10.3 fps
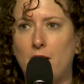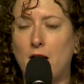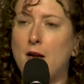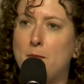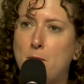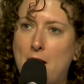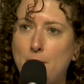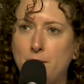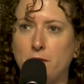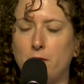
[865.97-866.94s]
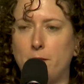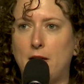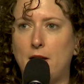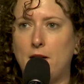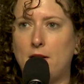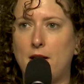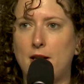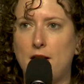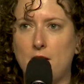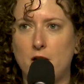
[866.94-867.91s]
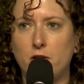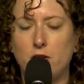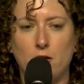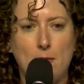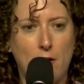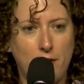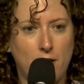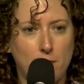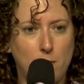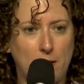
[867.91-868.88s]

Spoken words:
God, Bob told me that his long-term healthcare